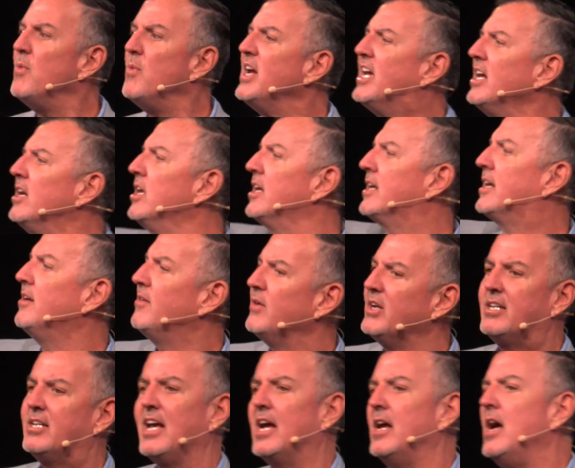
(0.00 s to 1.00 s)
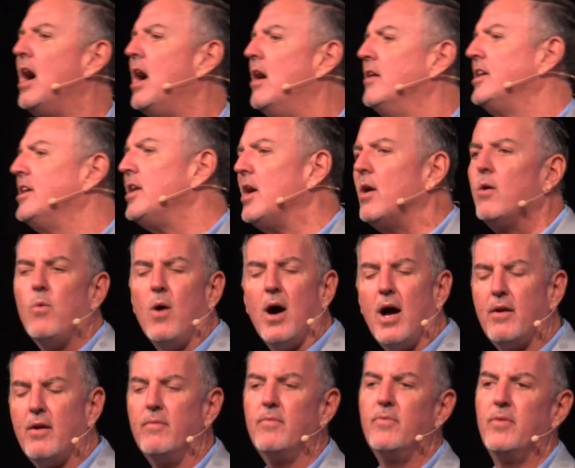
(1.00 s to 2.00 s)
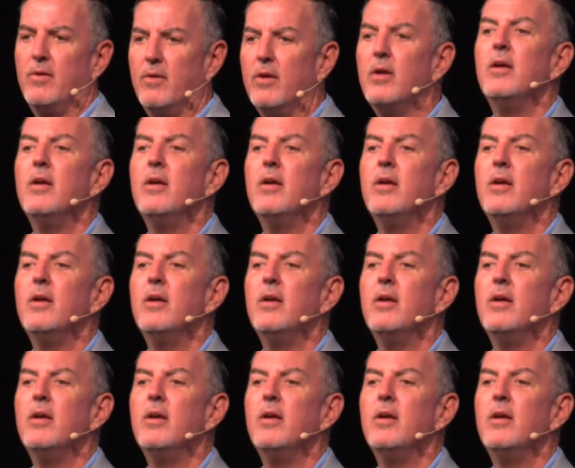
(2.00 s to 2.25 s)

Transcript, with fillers: we can look and we say, oh, you know what?